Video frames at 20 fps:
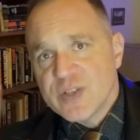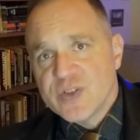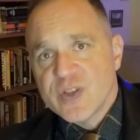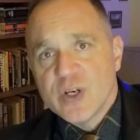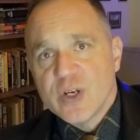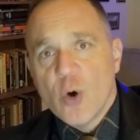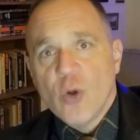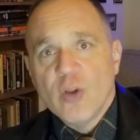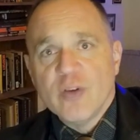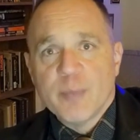the
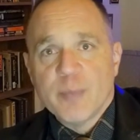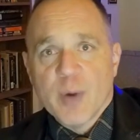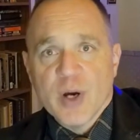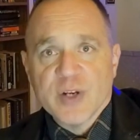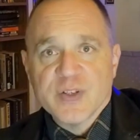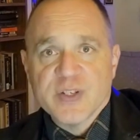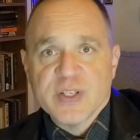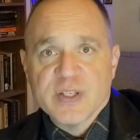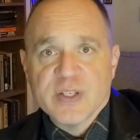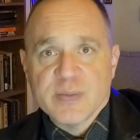goal of
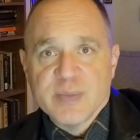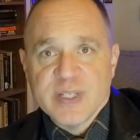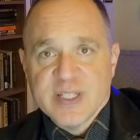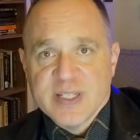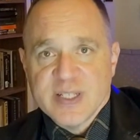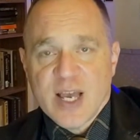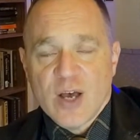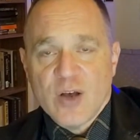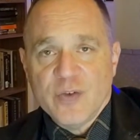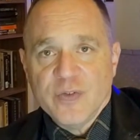Marxism
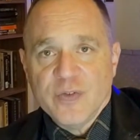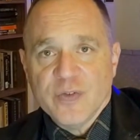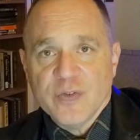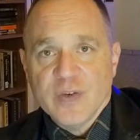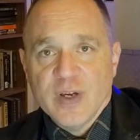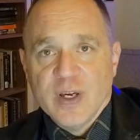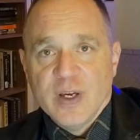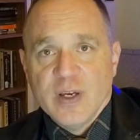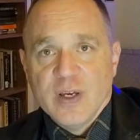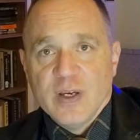itself
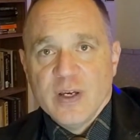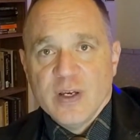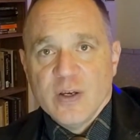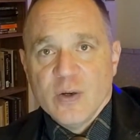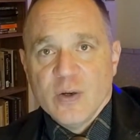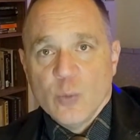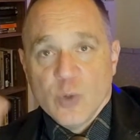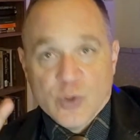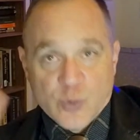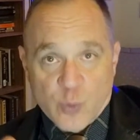
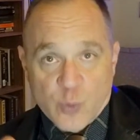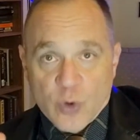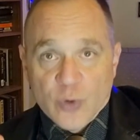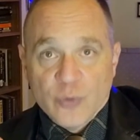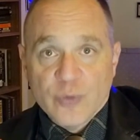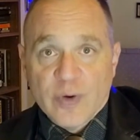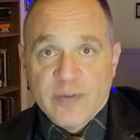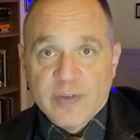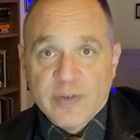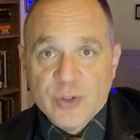was world
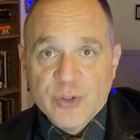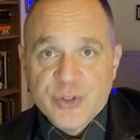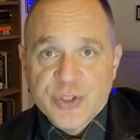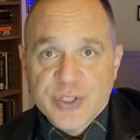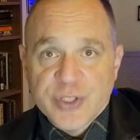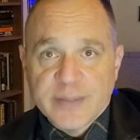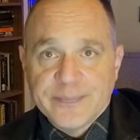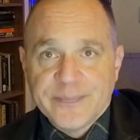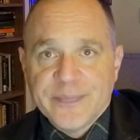revolution.